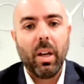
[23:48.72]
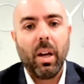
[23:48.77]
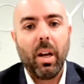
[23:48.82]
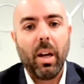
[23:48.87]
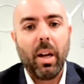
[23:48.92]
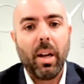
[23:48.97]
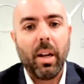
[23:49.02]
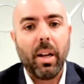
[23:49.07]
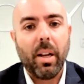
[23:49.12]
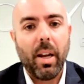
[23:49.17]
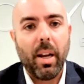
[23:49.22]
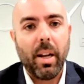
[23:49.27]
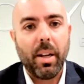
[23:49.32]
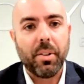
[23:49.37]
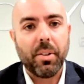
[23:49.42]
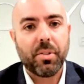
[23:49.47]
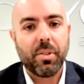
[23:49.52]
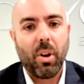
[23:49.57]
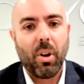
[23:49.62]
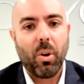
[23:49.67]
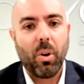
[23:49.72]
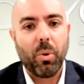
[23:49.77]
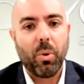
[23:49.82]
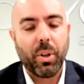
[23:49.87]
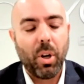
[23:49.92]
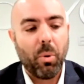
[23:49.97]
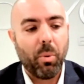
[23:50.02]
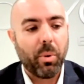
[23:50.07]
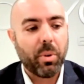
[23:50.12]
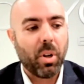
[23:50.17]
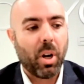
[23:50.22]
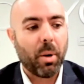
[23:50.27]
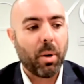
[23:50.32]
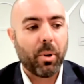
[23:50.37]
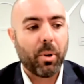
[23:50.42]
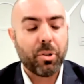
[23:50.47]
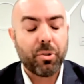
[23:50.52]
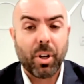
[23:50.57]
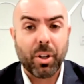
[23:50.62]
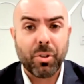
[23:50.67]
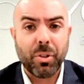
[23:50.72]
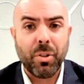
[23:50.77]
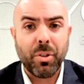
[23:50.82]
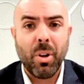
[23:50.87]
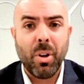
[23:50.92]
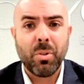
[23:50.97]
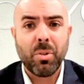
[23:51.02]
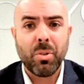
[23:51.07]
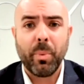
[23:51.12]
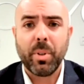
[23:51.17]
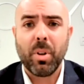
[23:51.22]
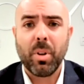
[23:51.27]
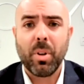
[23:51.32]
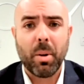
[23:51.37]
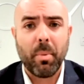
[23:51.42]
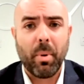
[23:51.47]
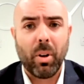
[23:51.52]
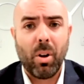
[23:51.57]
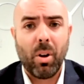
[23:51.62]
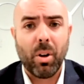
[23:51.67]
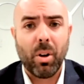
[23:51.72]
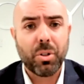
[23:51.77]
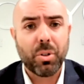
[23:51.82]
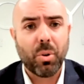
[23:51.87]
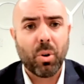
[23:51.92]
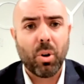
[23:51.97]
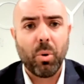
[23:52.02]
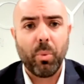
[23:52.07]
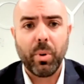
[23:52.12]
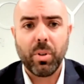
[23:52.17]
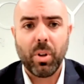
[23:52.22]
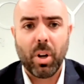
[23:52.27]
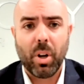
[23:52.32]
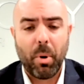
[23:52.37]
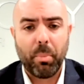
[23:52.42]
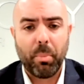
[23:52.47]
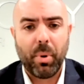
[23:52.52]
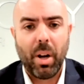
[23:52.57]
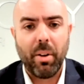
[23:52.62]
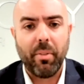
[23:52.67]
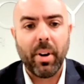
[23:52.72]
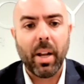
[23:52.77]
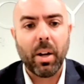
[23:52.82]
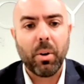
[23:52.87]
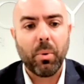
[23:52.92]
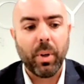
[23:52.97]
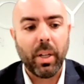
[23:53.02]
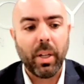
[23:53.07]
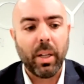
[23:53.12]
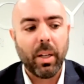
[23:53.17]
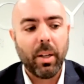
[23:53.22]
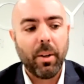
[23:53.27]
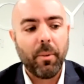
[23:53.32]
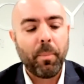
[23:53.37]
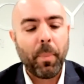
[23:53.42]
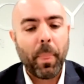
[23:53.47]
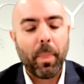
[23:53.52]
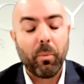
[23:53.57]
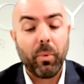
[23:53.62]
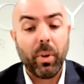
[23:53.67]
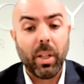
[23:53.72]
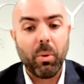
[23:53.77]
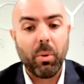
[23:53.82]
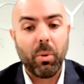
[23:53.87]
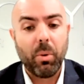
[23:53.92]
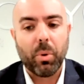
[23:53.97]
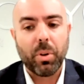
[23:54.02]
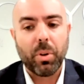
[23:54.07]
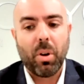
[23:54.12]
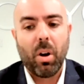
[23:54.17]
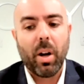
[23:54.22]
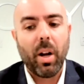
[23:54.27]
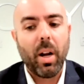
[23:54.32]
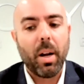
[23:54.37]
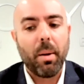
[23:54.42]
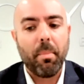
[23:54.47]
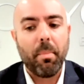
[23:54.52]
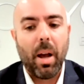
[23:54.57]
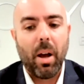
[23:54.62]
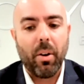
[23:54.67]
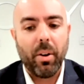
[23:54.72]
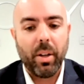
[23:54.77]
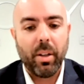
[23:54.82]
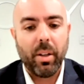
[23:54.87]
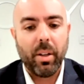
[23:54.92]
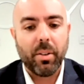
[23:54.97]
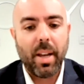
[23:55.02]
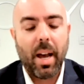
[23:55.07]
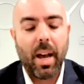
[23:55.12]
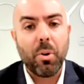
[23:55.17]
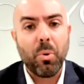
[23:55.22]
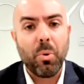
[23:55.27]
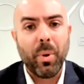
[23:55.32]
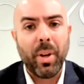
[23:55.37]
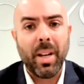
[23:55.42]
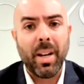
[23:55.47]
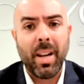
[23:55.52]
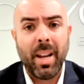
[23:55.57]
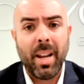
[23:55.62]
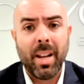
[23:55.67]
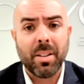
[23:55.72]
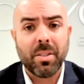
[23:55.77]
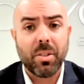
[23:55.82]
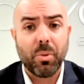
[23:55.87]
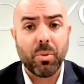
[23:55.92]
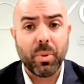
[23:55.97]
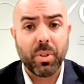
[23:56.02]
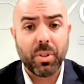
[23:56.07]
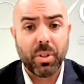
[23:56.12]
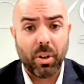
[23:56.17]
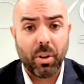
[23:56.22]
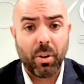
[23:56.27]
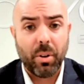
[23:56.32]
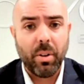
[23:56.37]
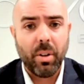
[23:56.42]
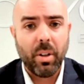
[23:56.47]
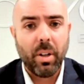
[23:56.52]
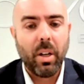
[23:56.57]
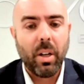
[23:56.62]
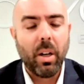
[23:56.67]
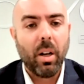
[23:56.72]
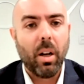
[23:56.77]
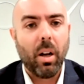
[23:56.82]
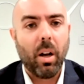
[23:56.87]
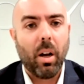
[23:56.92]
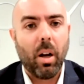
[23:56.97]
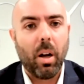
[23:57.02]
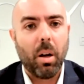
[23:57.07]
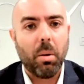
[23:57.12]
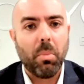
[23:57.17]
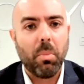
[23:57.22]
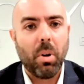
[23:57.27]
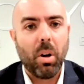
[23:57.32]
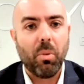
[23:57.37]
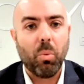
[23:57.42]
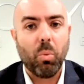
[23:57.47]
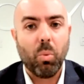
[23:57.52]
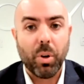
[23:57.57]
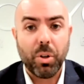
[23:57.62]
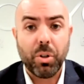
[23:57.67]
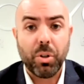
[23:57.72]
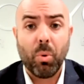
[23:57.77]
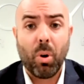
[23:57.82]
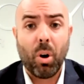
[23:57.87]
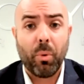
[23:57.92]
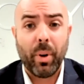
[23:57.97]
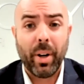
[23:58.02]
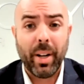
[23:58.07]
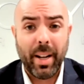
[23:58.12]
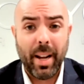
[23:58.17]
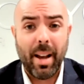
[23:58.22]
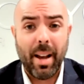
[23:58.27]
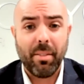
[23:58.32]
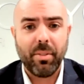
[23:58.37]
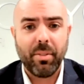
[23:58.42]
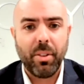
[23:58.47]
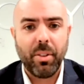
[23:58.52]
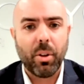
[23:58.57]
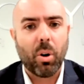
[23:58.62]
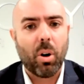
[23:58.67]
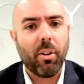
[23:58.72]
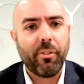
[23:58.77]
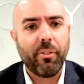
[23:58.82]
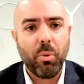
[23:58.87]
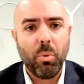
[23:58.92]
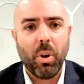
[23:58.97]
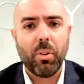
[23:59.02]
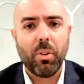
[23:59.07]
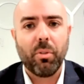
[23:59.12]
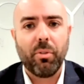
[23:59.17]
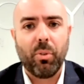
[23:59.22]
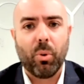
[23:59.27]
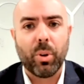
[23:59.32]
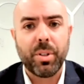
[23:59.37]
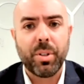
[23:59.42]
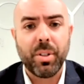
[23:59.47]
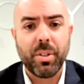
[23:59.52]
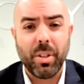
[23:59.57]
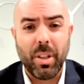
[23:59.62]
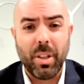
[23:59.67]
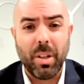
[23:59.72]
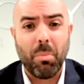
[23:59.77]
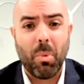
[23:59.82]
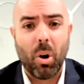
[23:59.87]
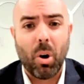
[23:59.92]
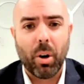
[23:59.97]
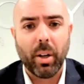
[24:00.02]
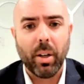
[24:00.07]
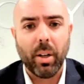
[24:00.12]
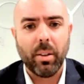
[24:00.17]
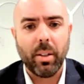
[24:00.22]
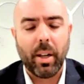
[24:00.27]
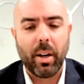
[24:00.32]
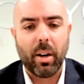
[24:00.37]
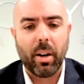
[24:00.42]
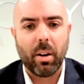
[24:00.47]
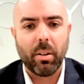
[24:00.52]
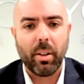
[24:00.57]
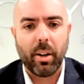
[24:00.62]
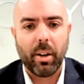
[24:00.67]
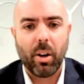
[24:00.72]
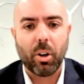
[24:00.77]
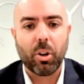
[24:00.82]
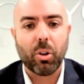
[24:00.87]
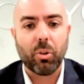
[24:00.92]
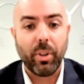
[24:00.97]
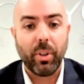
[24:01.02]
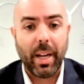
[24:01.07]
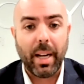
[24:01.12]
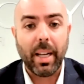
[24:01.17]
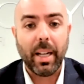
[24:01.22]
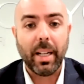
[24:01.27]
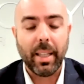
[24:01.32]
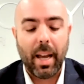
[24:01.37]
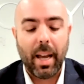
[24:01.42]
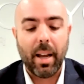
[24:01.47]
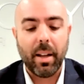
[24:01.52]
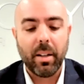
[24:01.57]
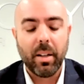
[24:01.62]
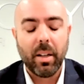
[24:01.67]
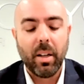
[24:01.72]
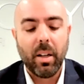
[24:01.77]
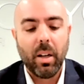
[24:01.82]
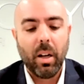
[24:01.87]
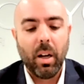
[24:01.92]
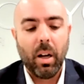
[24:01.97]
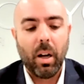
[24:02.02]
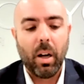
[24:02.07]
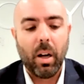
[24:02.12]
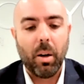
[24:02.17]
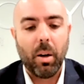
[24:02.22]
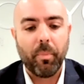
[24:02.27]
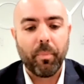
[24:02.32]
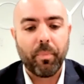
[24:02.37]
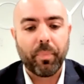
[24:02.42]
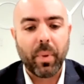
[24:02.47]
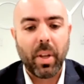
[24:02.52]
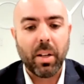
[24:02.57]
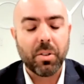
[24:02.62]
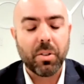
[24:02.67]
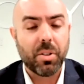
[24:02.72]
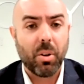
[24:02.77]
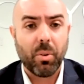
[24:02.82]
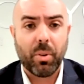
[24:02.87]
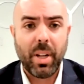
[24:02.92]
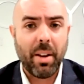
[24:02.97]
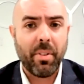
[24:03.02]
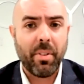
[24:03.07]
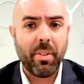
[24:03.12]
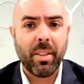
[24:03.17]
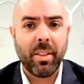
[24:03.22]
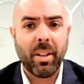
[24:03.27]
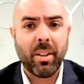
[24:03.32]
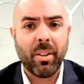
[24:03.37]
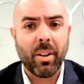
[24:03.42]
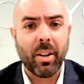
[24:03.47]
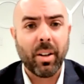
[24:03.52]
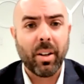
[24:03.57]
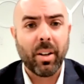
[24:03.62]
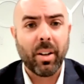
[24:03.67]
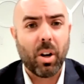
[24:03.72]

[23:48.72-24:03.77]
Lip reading: And so, when we talk about structured notes and we talk about long short and we talk about private equity, really what we're talking about is how do we enhance the return of what you already have. And there are a few other forces in the market that are creating that. And so, Kevin, I think you're going to